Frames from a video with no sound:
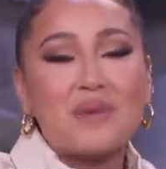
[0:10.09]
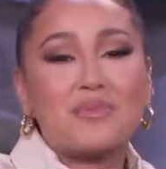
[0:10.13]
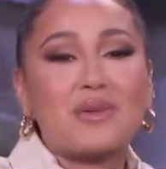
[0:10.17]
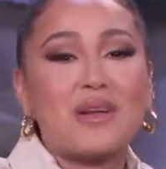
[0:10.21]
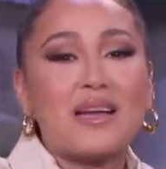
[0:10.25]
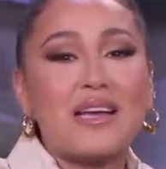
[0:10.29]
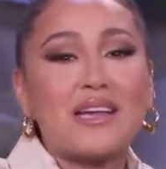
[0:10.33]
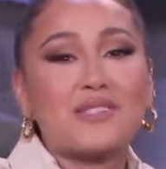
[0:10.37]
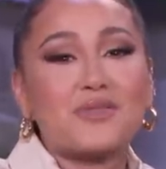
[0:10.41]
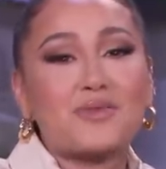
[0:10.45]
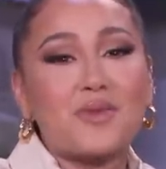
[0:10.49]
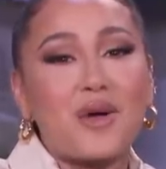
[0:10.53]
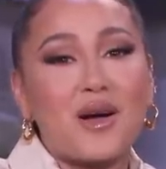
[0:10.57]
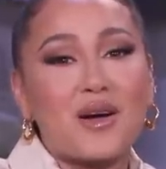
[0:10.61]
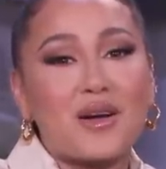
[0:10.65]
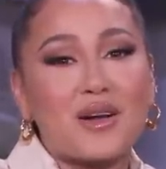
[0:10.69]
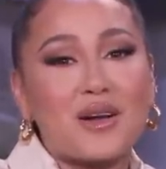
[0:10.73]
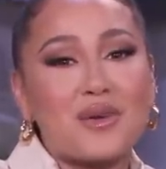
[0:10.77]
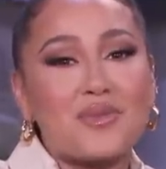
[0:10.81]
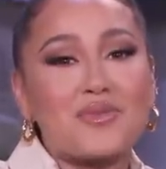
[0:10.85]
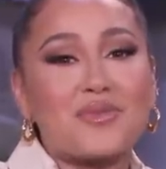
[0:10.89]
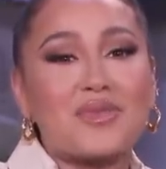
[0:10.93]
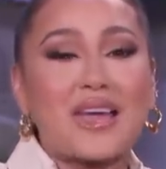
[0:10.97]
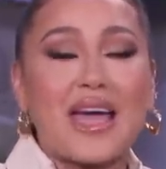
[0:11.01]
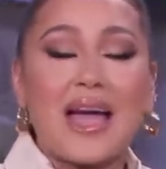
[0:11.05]
Please
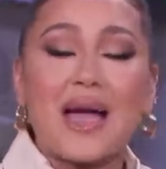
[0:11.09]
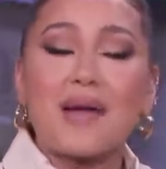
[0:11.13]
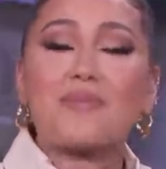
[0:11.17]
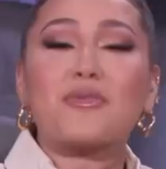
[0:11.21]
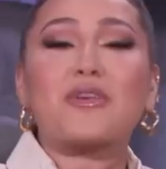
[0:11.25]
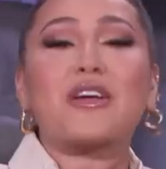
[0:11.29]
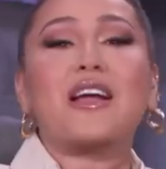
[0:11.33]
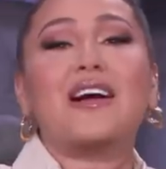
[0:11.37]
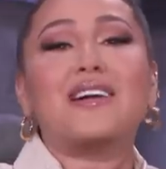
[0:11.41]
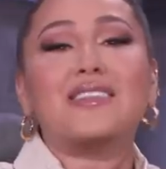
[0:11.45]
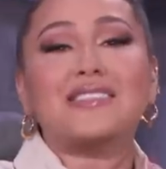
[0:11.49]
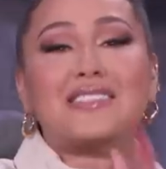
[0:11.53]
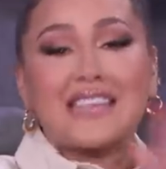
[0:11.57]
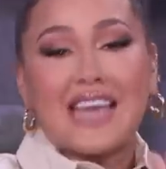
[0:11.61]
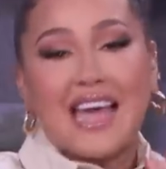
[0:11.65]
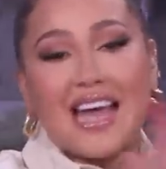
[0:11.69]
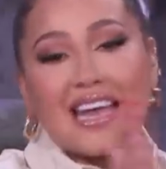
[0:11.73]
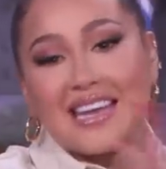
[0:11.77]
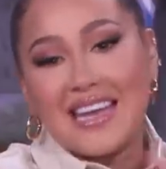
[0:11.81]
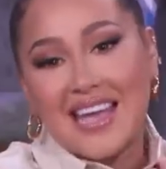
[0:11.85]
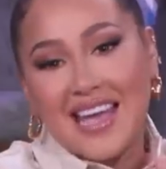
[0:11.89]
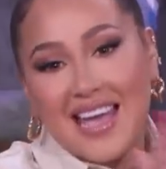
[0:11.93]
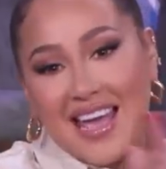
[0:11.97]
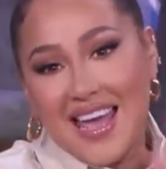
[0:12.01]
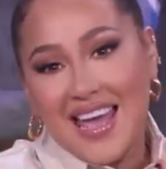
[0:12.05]
welcome Gabrielle
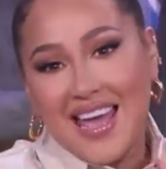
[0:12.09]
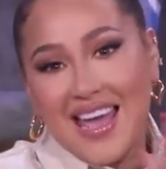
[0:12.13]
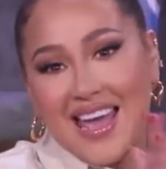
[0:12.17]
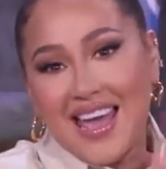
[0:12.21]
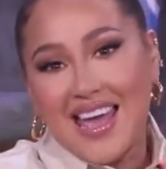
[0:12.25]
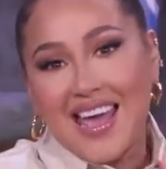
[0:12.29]
Dennis.